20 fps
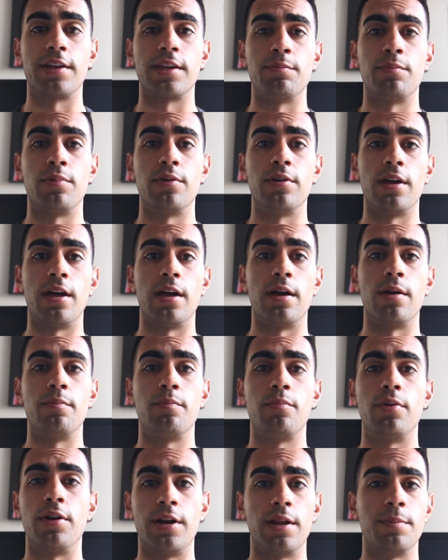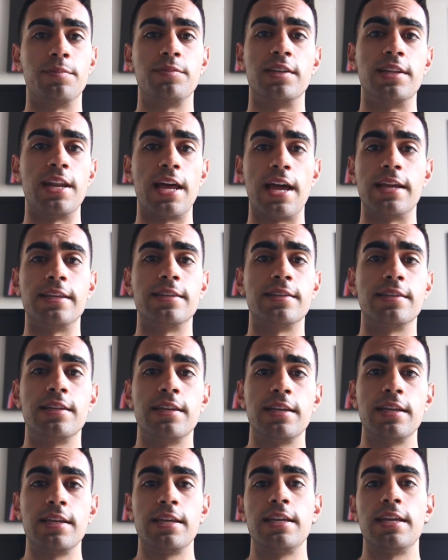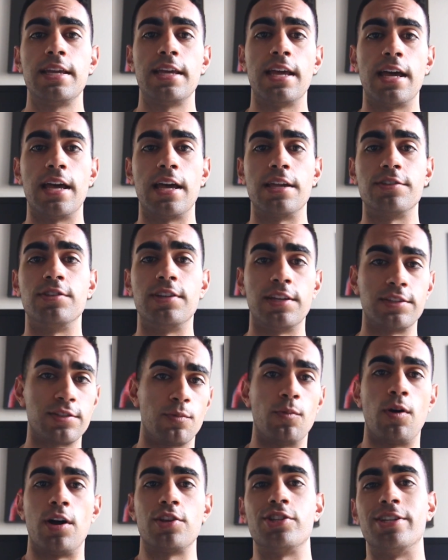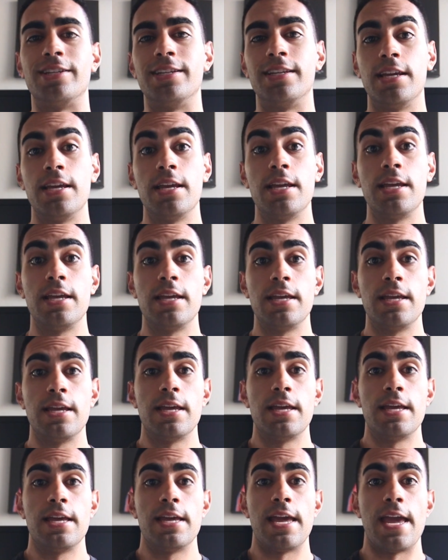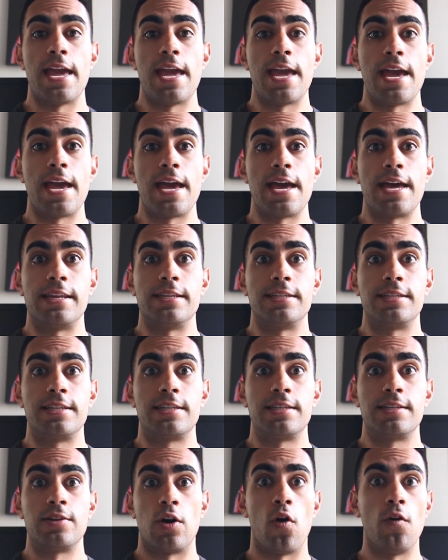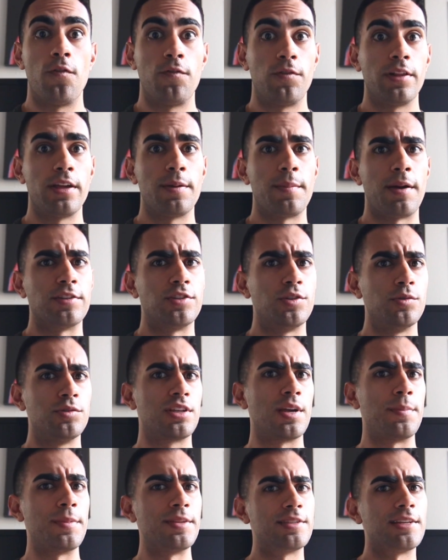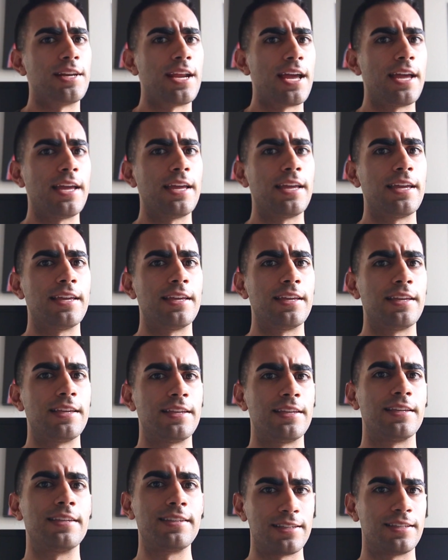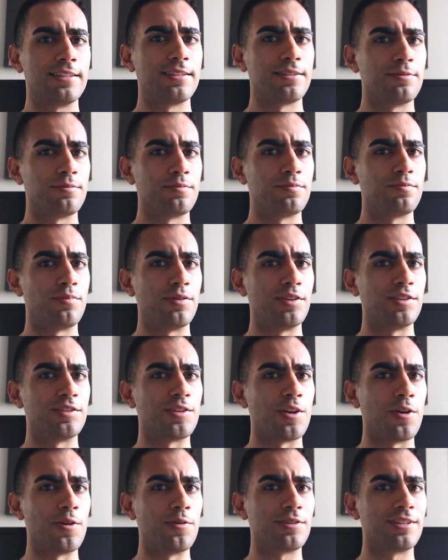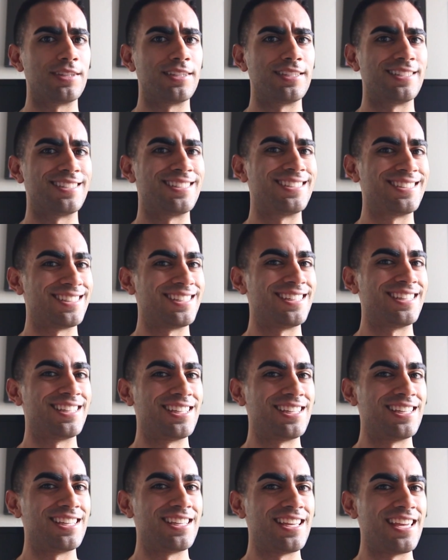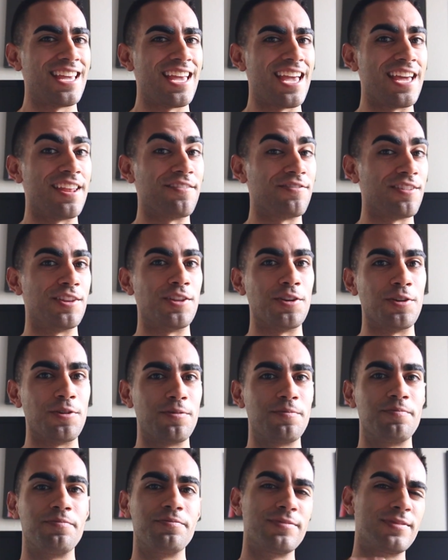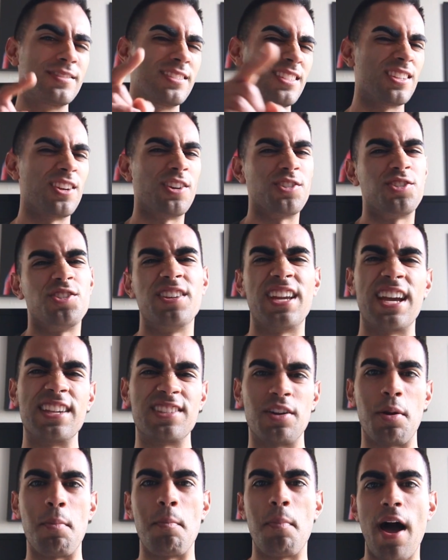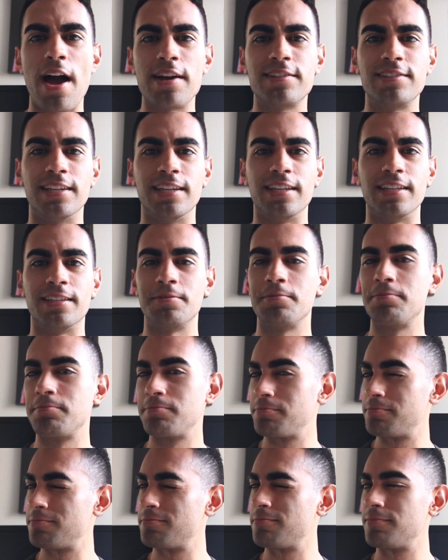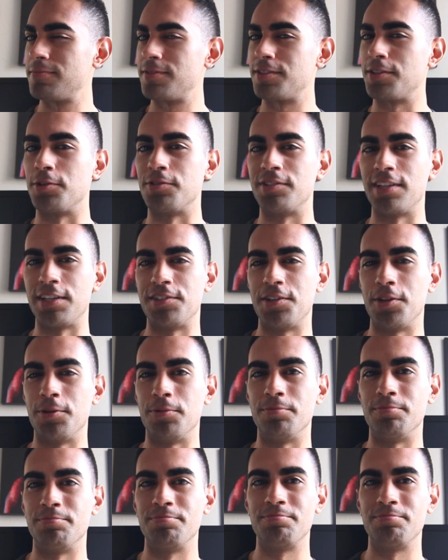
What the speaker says: I can put it up tonight, so you guys can watch it, and hopefully my suits come in today. Pretty stoked, and if they do, I'll show you guys an unboxing, so stay tuned.